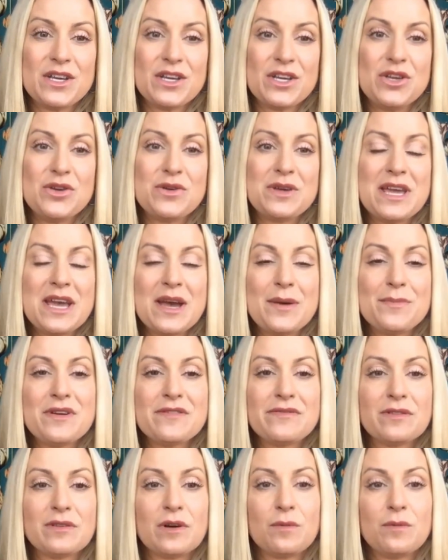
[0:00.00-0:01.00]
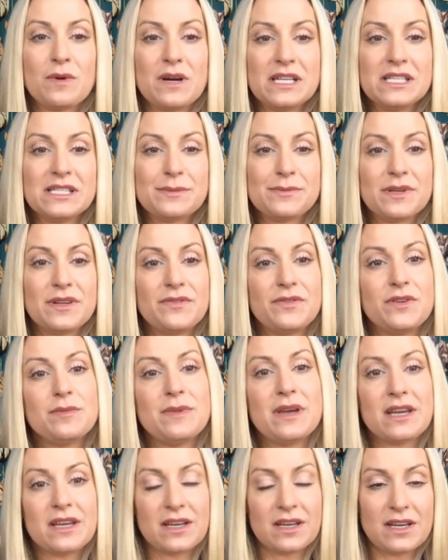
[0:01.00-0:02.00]
you can't be everywhere at once, but if you
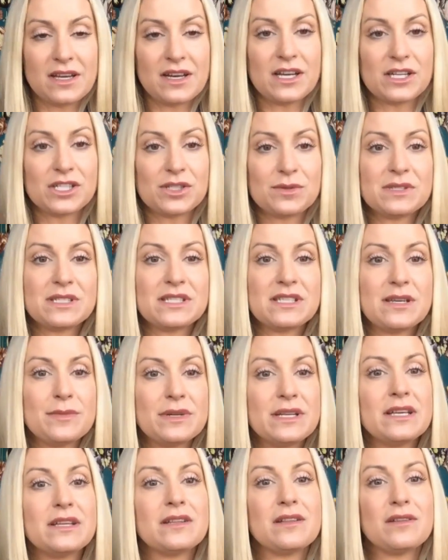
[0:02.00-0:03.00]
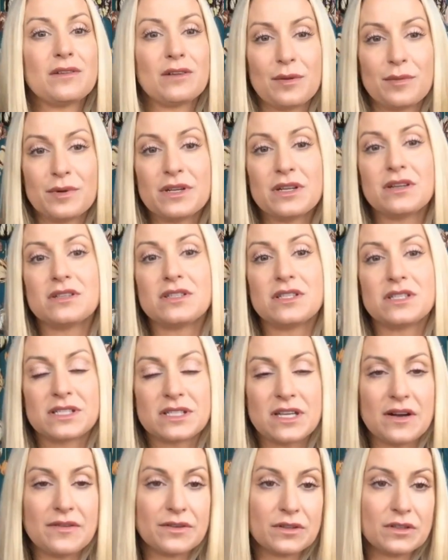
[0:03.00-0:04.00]
make a connection with somebody and then they're able to
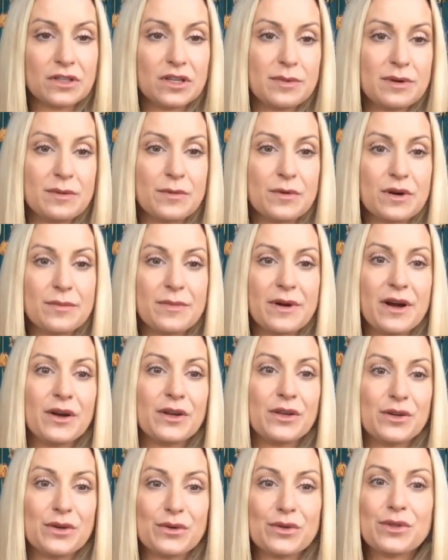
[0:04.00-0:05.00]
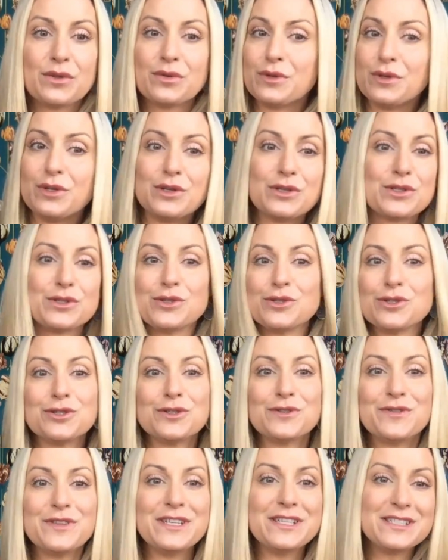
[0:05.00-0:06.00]
discover a little bit more about you through your social
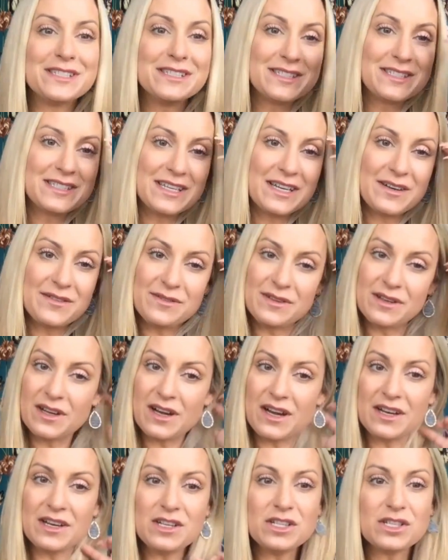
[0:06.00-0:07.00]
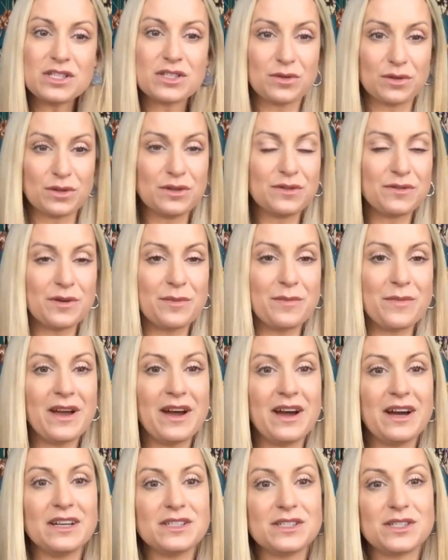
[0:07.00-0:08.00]
feeds and stuff, it kind of just grew from
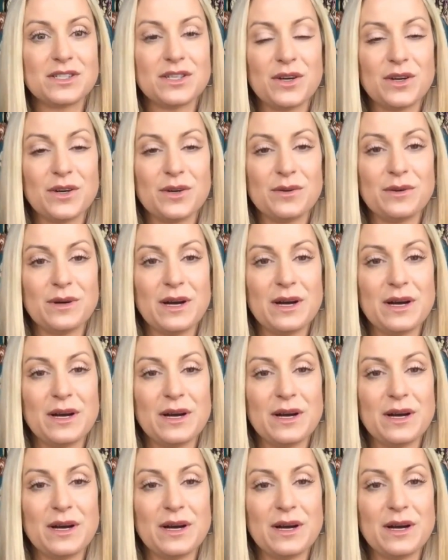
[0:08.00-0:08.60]
that. So